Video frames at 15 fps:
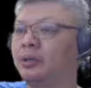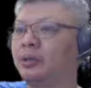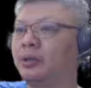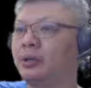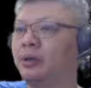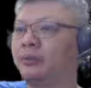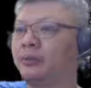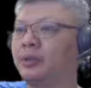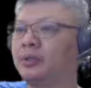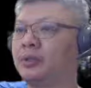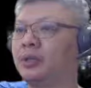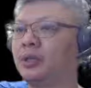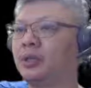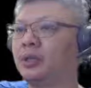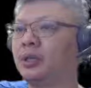
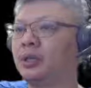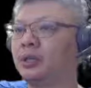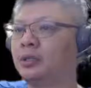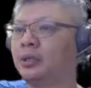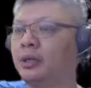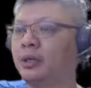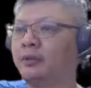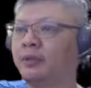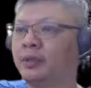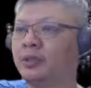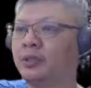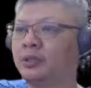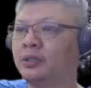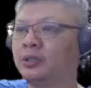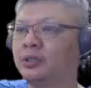obviously there are
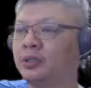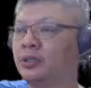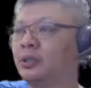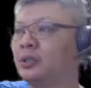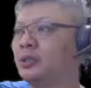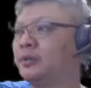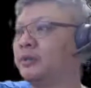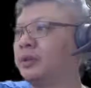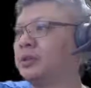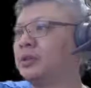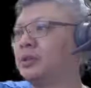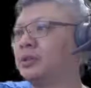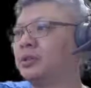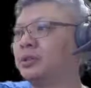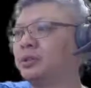advantages and
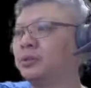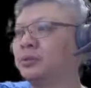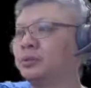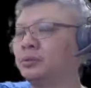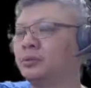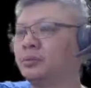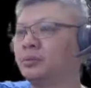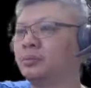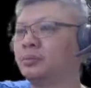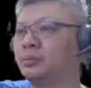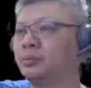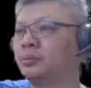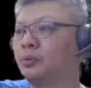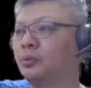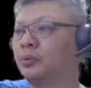disadvantages to
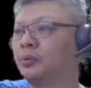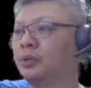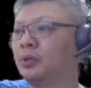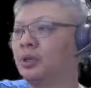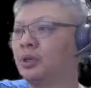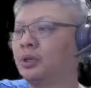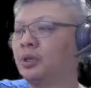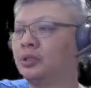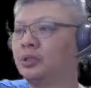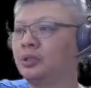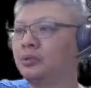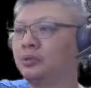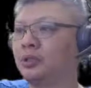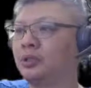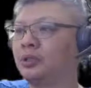both
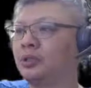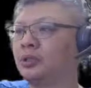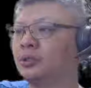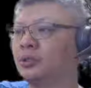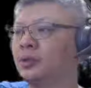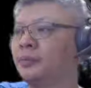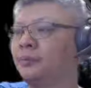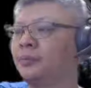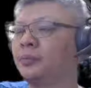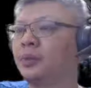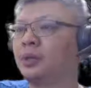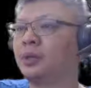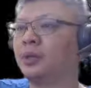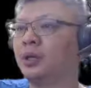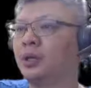situations.
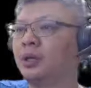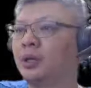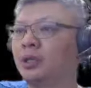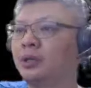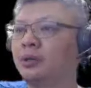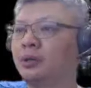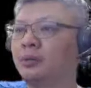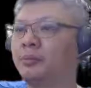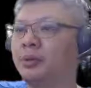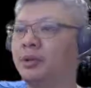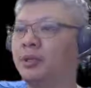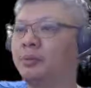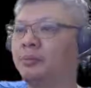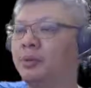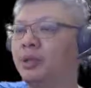Another commonly
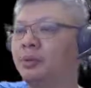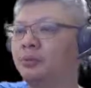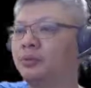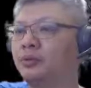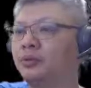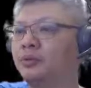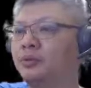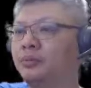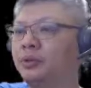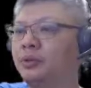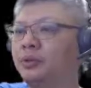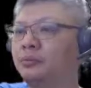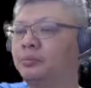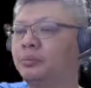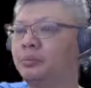played move would be
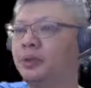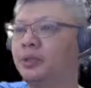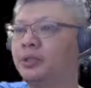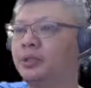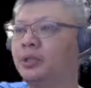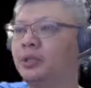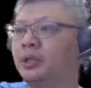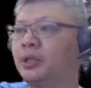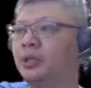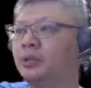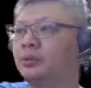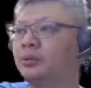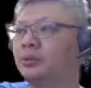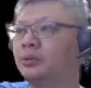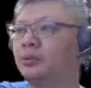play c9
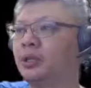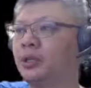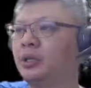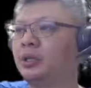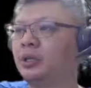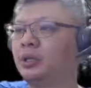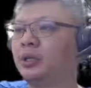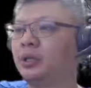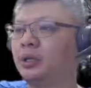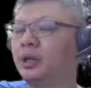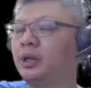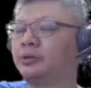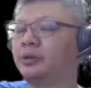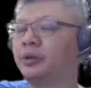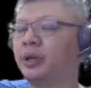equals to 8.
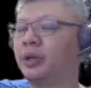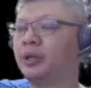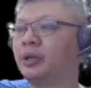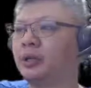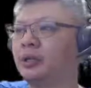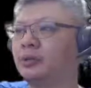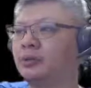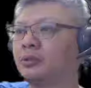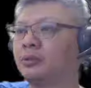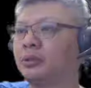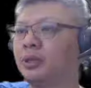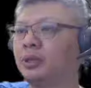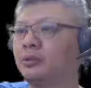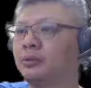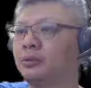R9 equals to
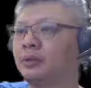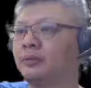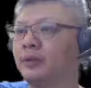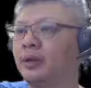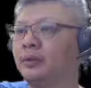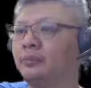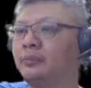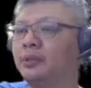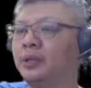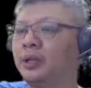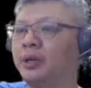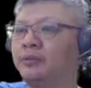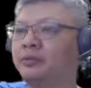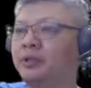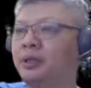8 to develop the
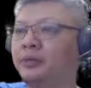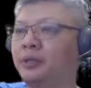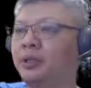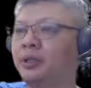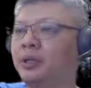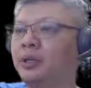left chariot